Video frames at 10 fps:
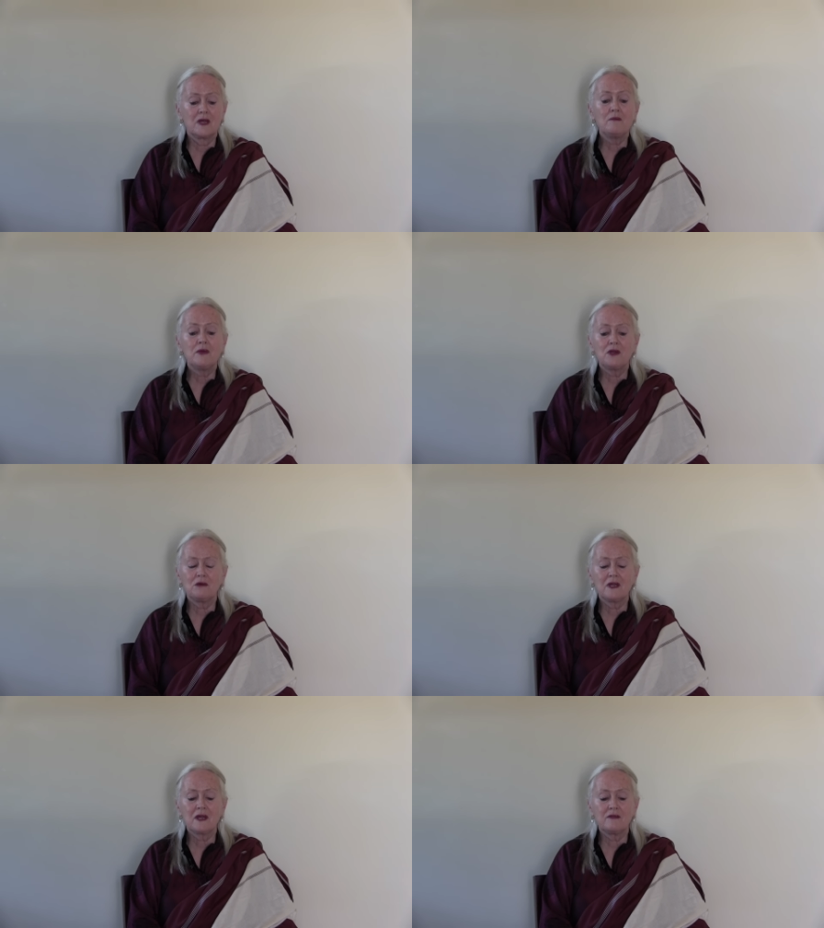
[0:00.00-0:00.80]

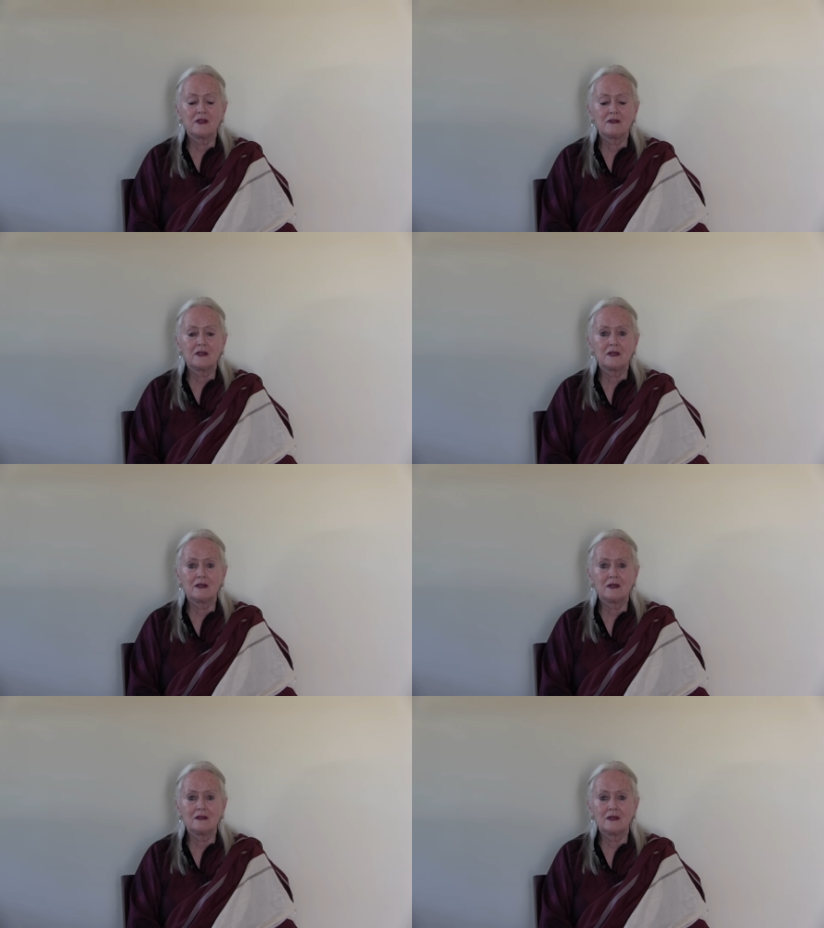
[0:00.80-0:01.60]
imbuing
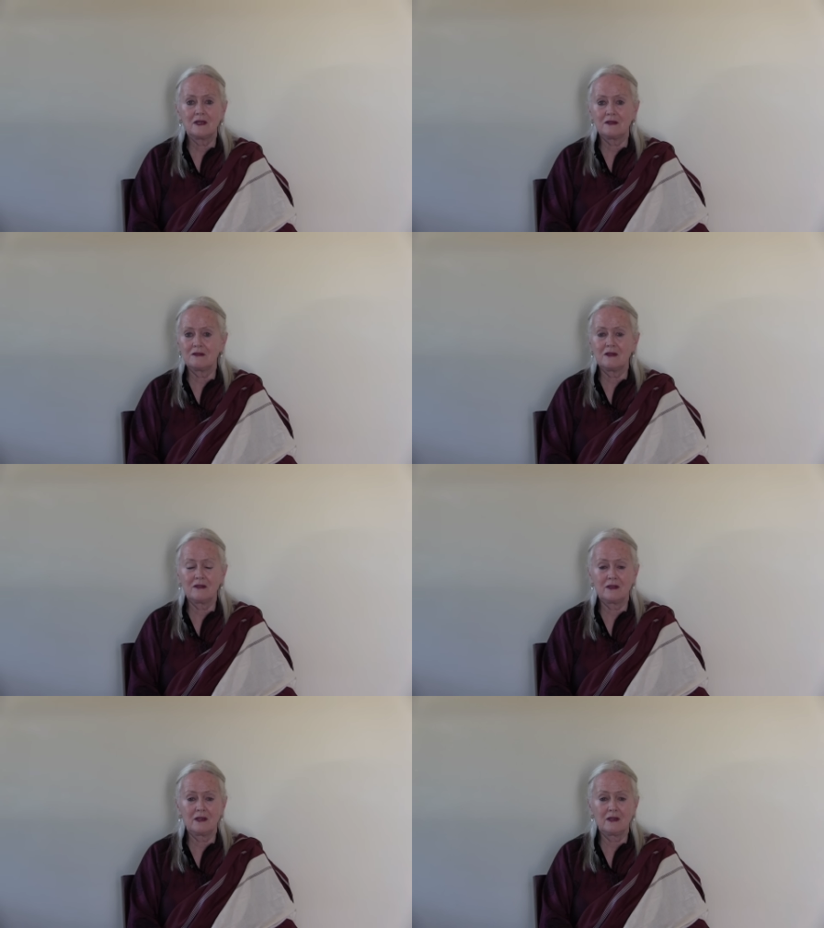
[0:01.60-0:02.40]
everything, and yet it's
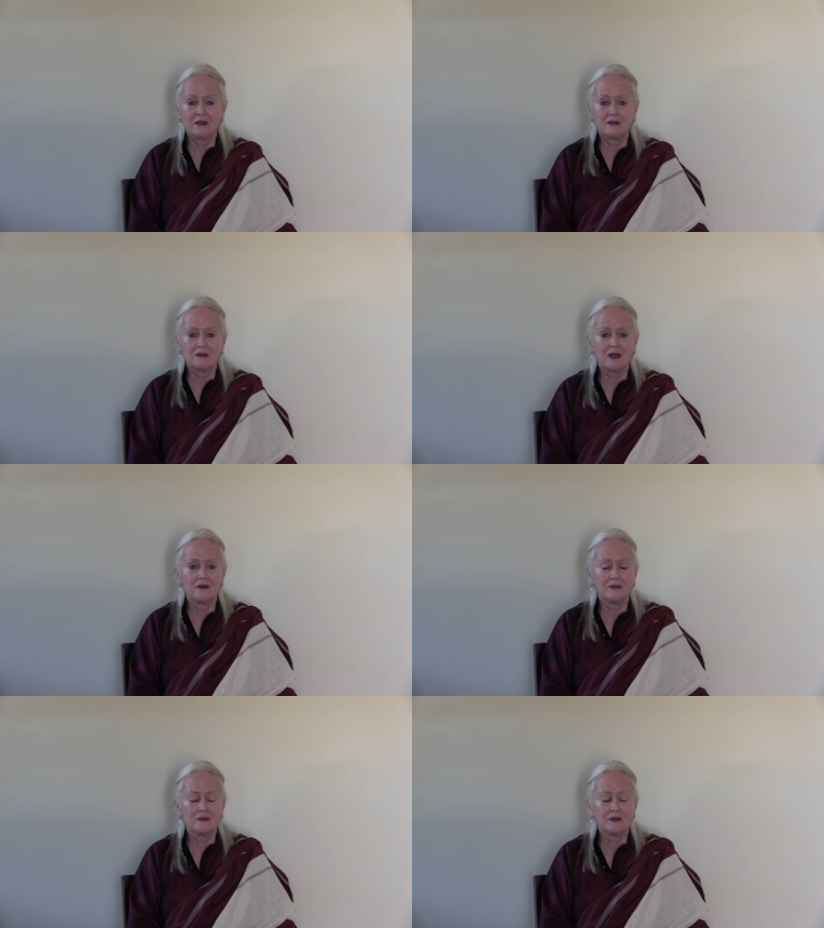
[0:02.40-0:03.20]
nothing in
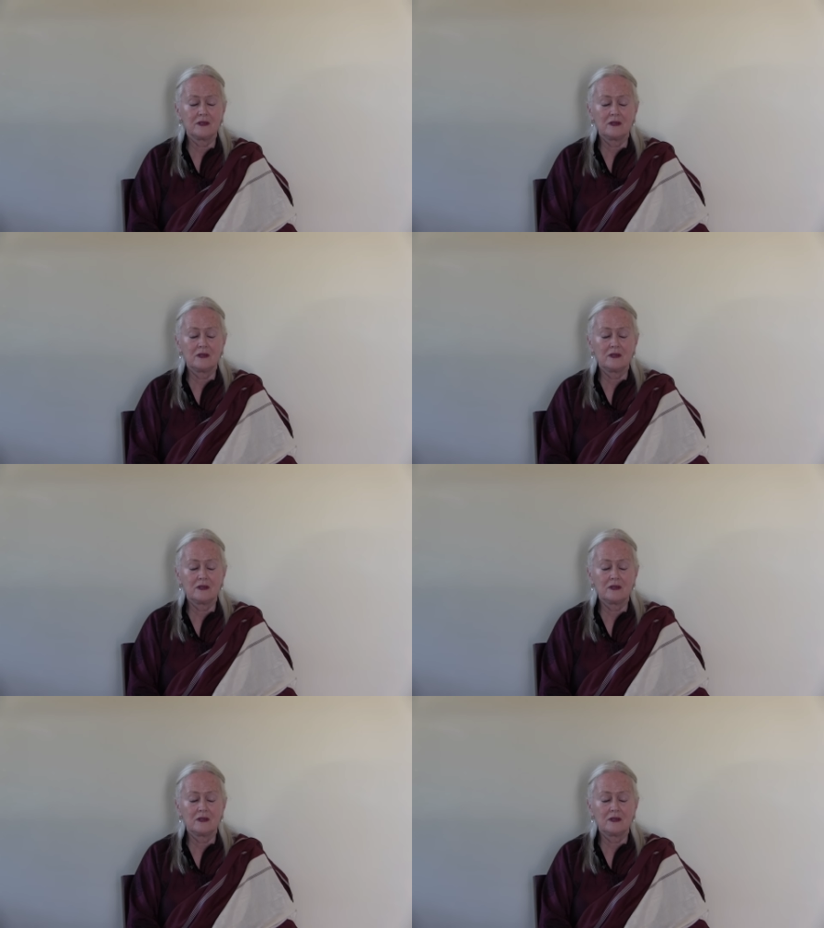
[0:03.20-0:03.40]
itself.